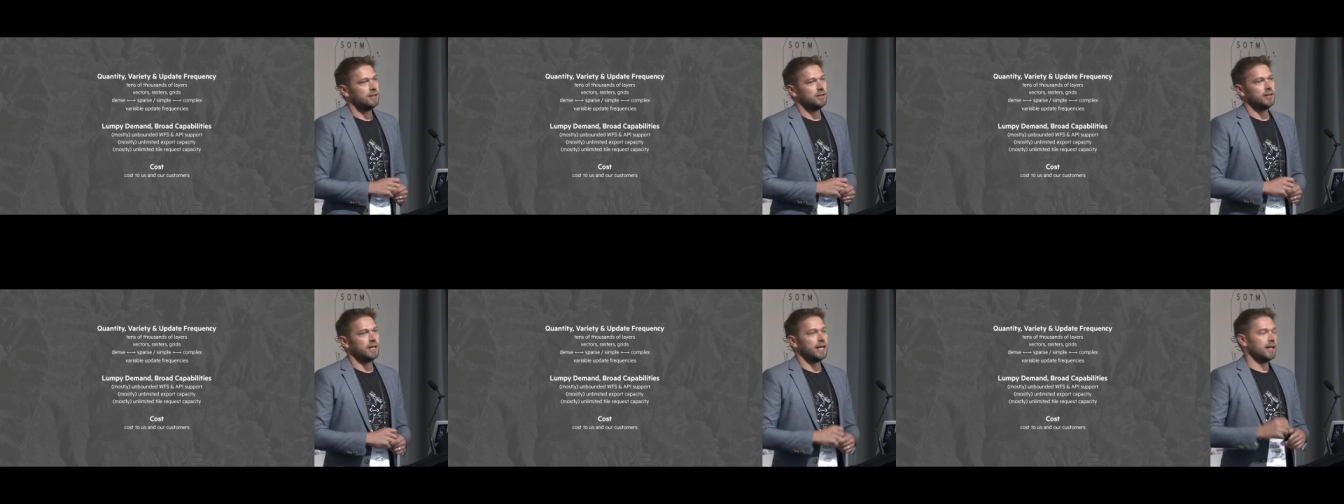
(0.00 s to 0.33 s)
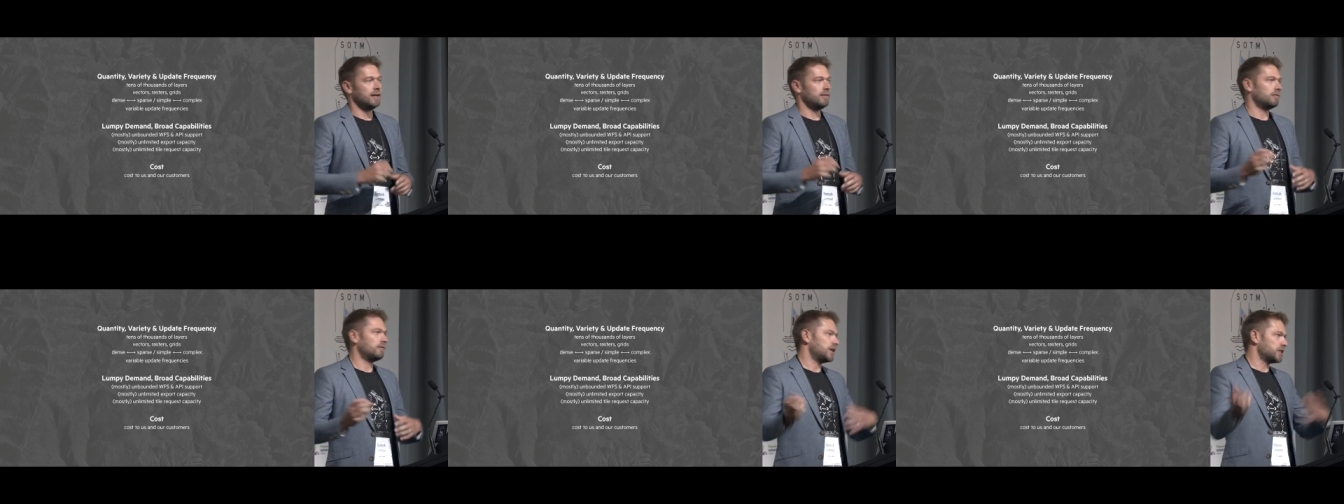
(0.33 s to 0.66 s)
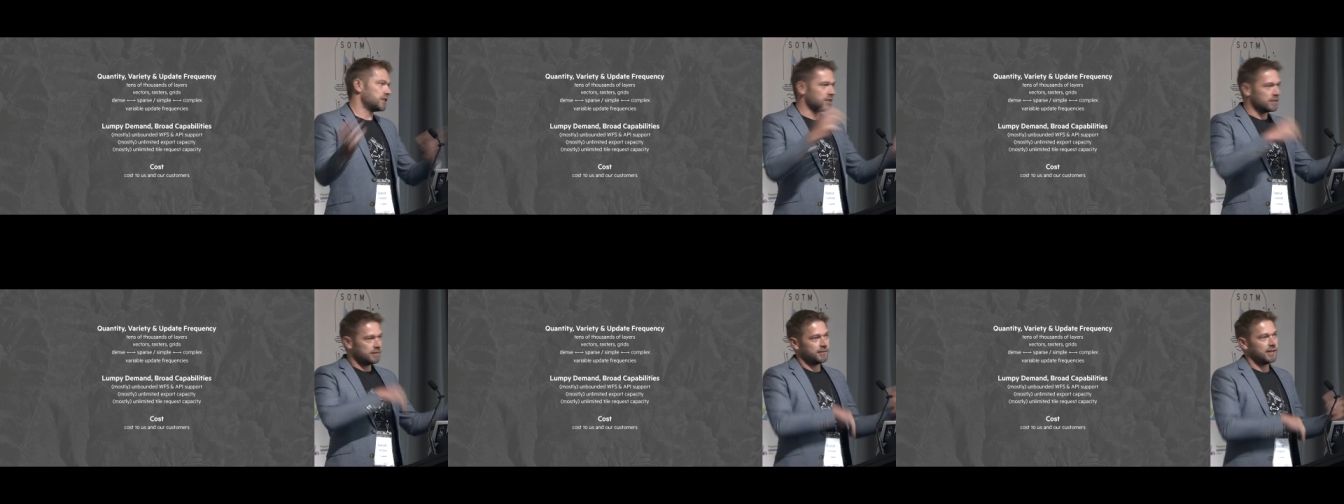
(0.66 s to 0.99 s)
you get
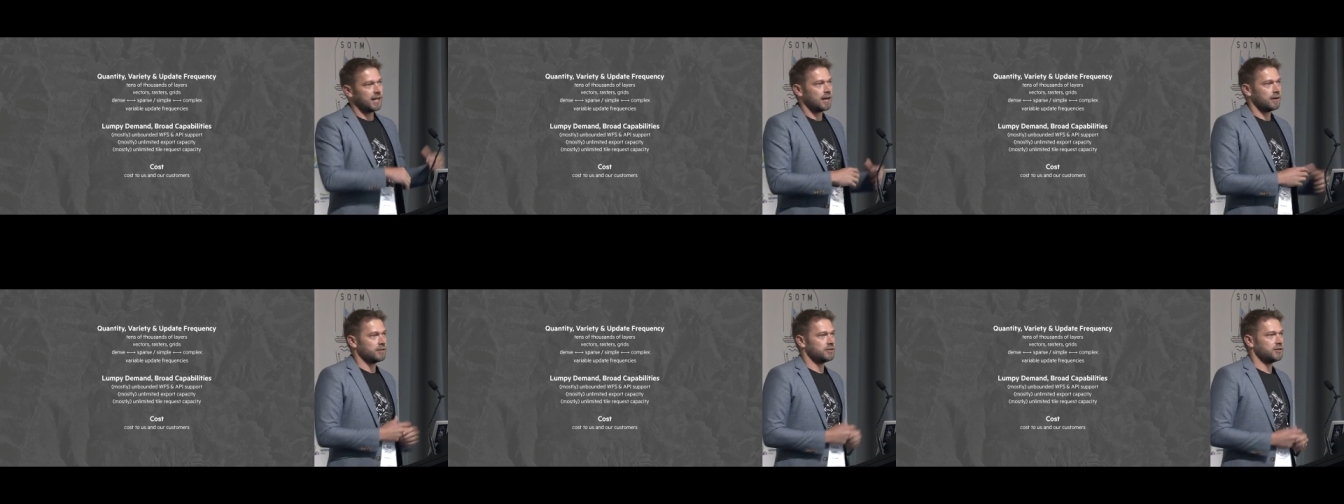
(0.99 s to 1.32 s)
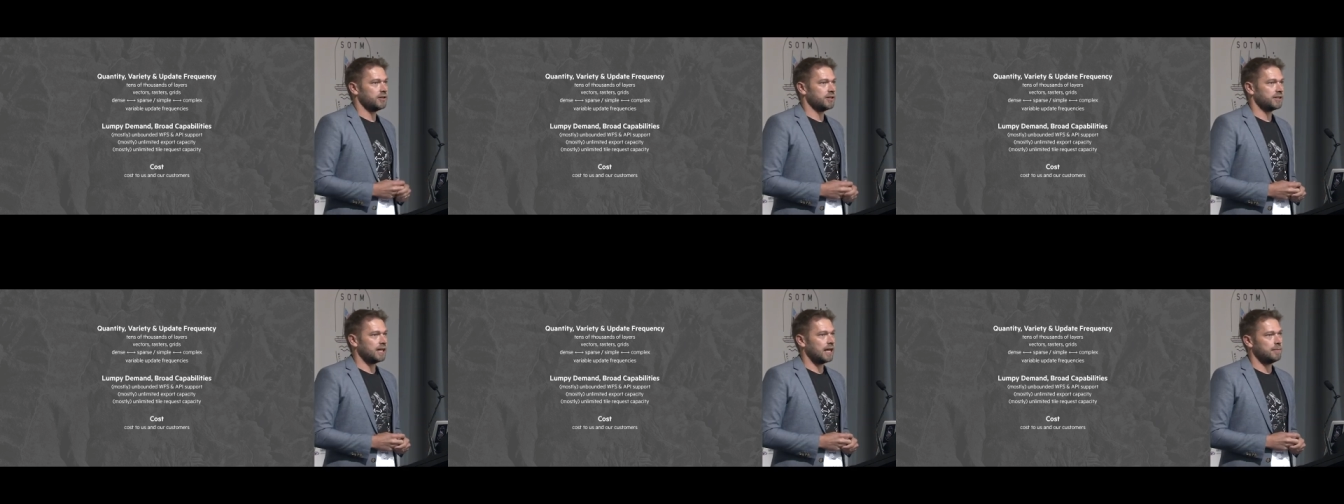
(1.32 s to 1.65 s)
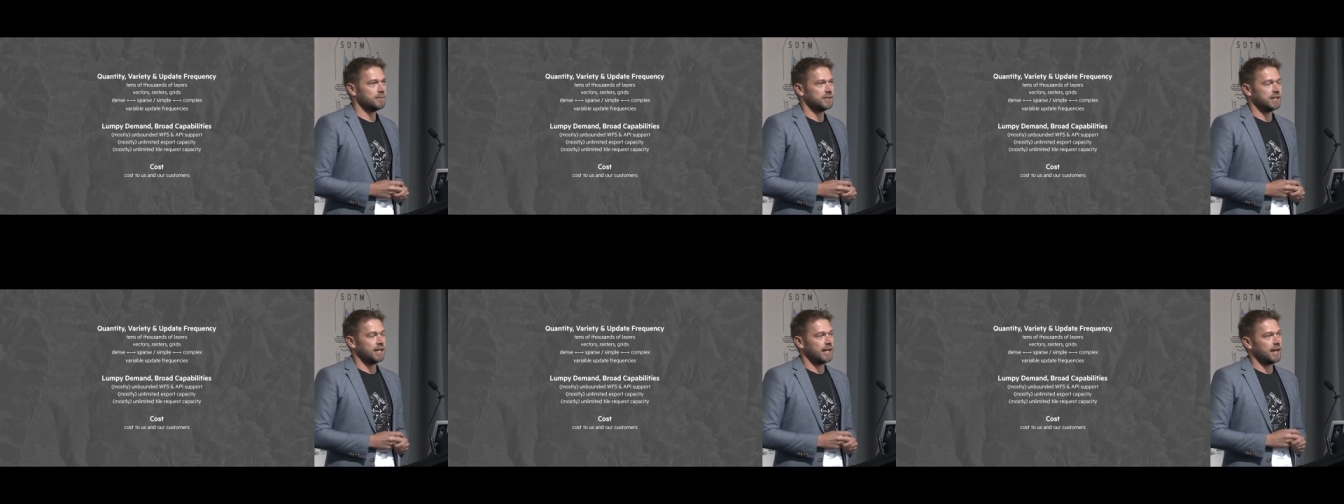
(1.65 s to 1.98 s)
rushes of data at certain
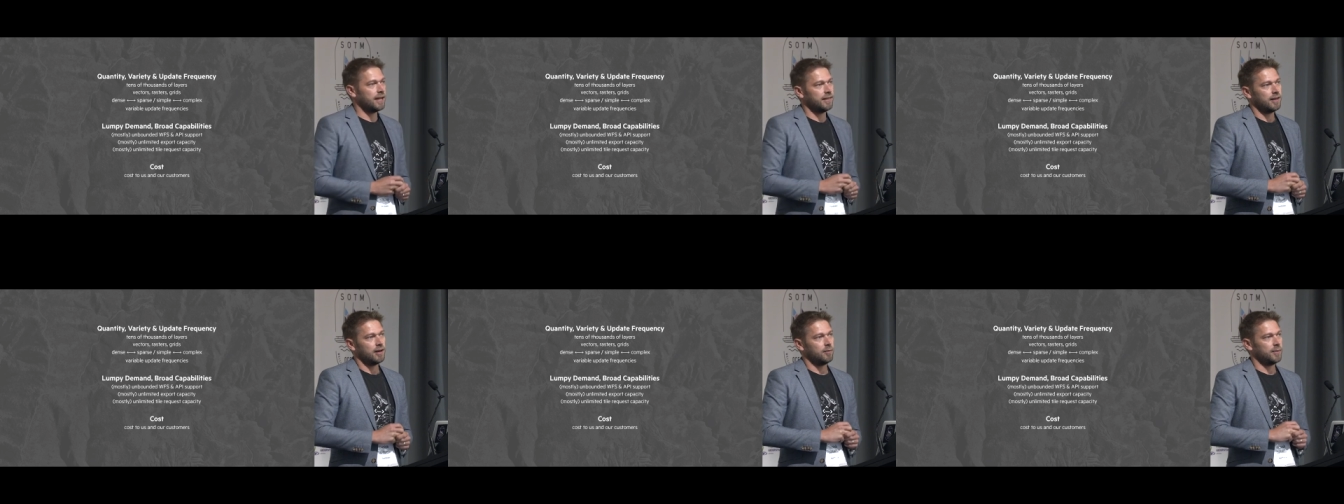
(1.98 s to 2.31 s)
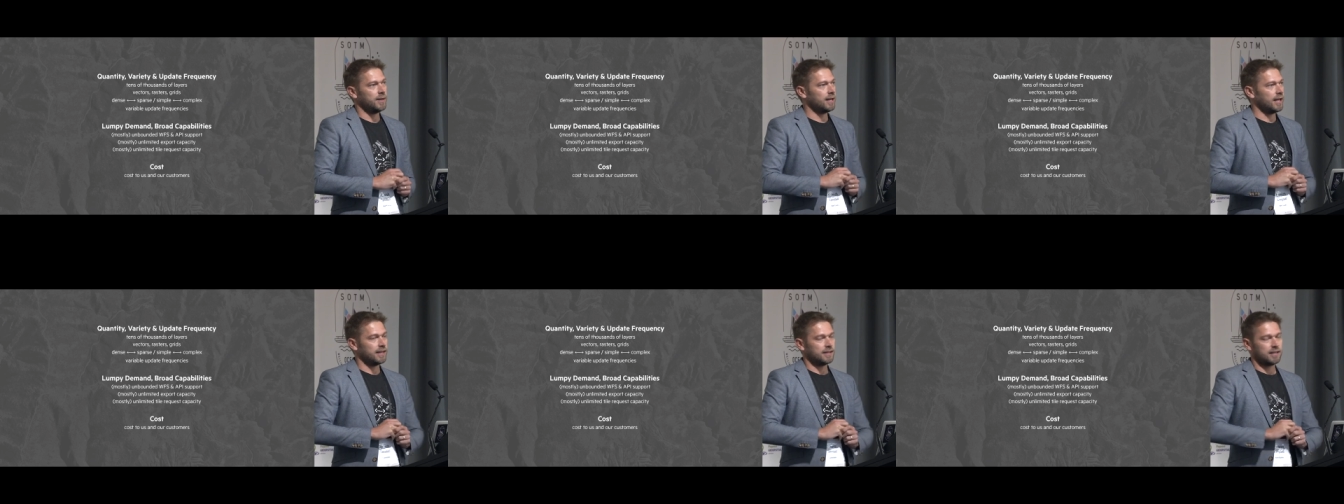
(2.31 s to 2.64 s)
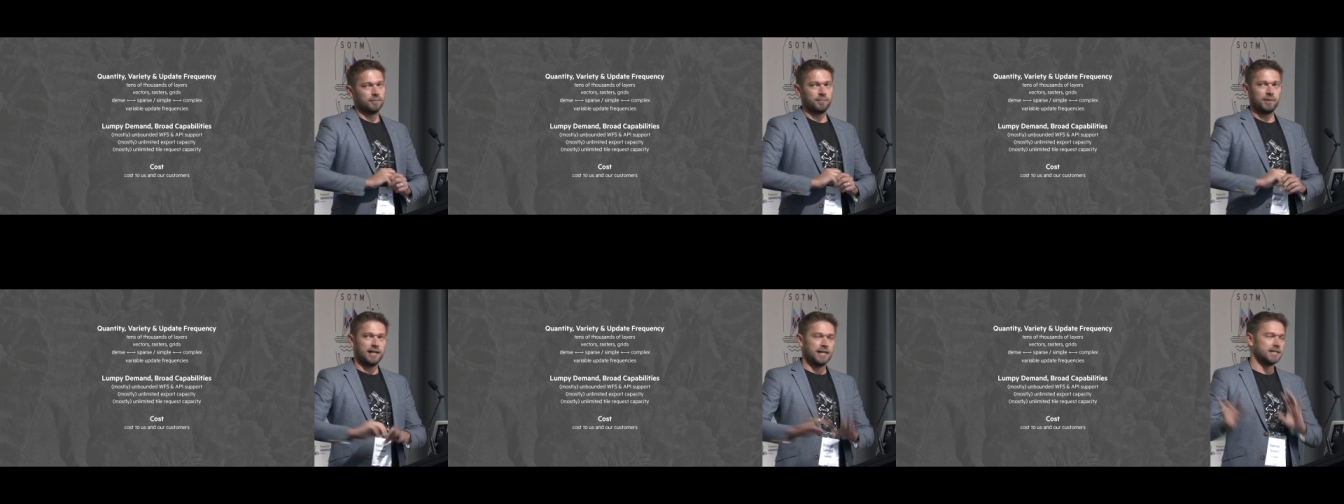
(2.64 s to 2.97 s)
times of day, and then it'll be like
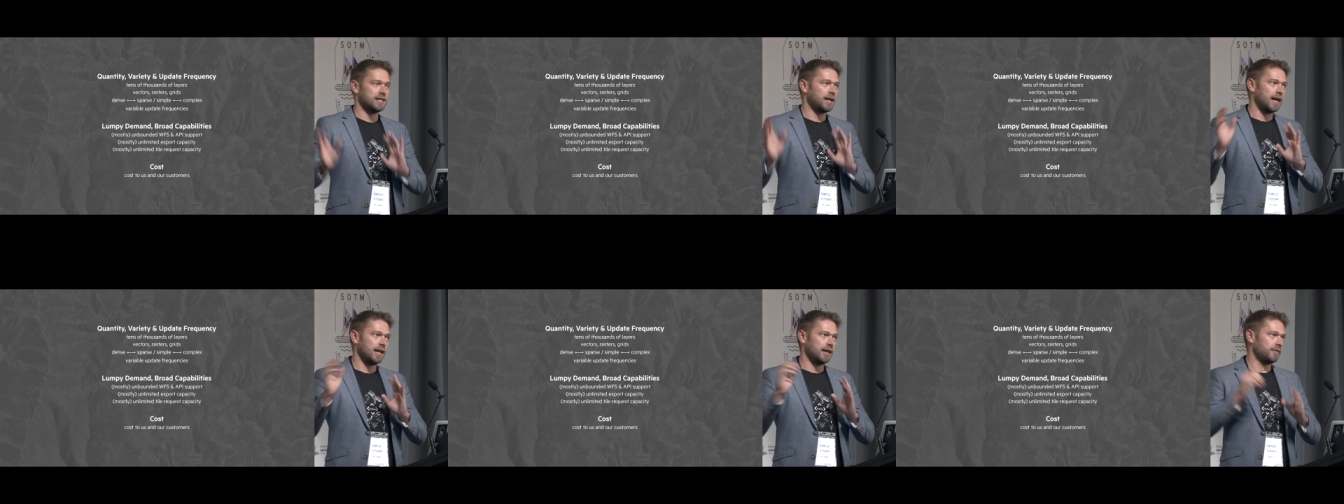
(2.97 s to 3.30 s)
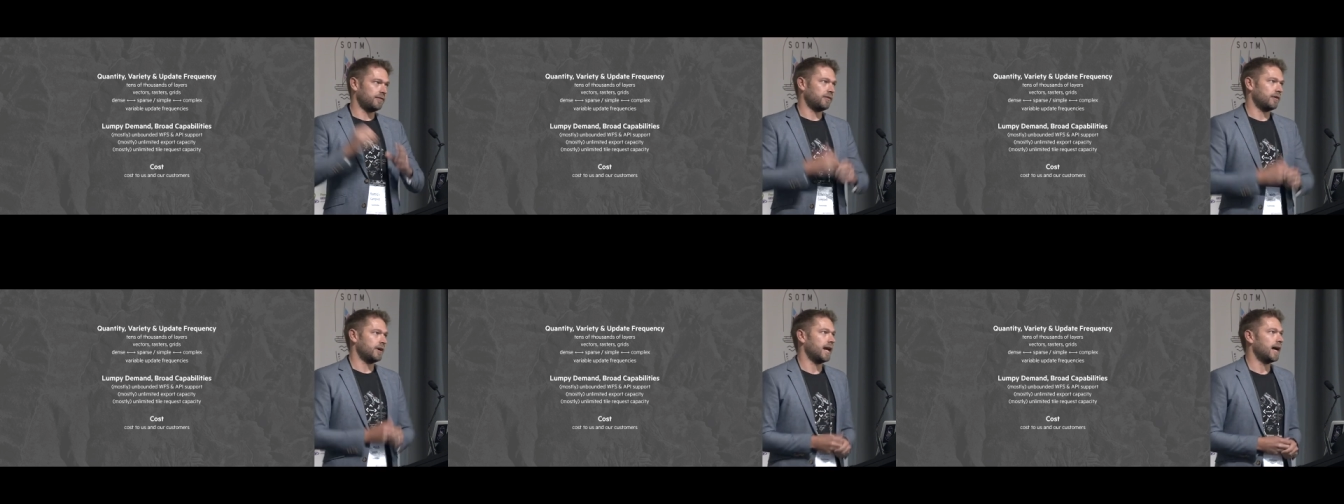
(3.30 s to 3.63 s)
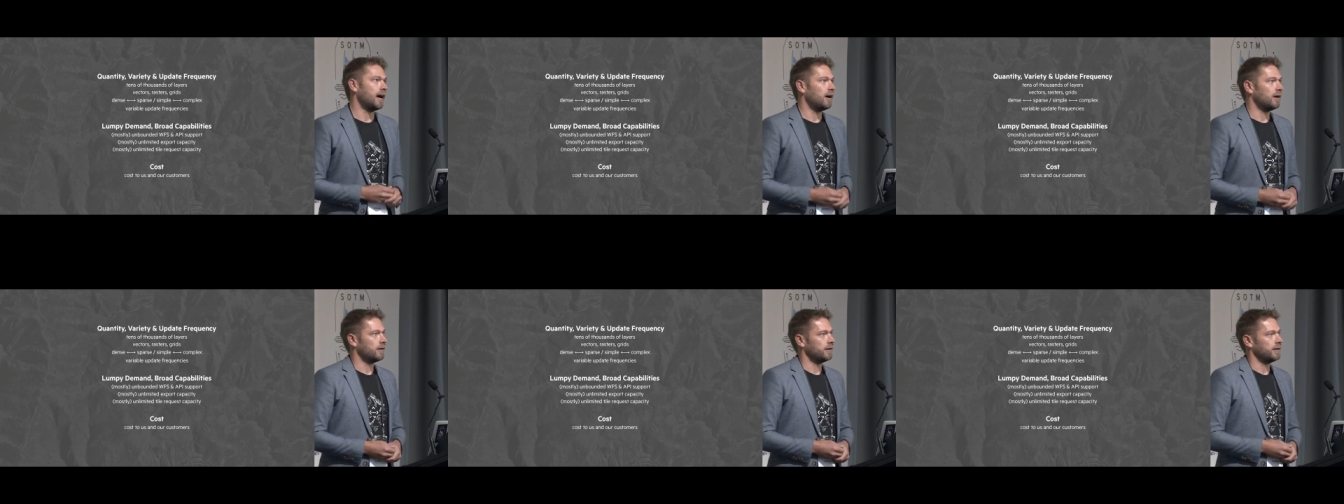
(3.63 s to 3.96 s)
completely silent for an
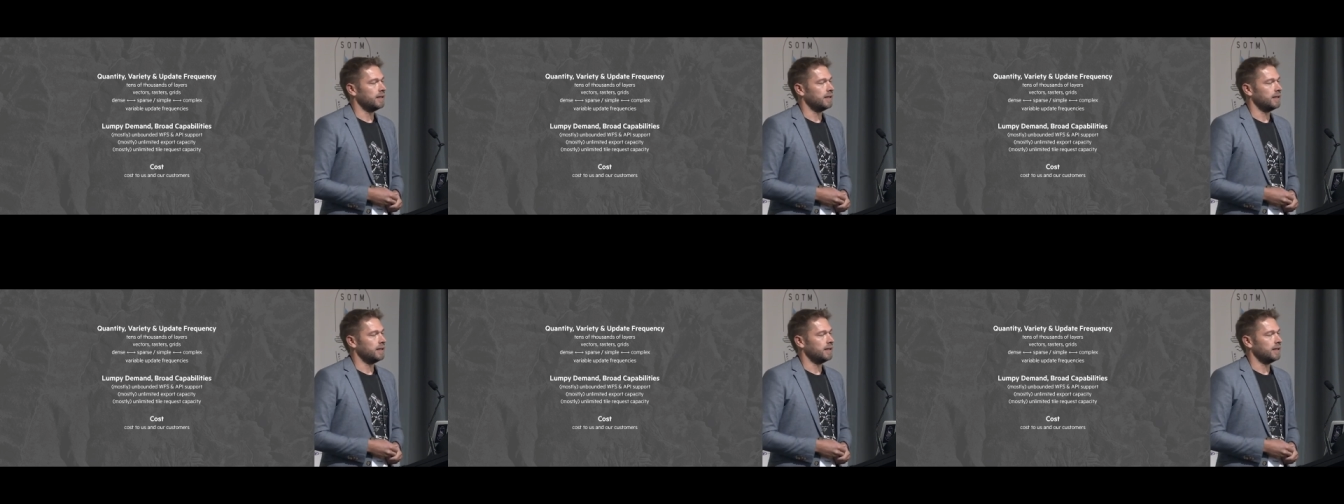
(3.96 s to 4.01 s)
hour.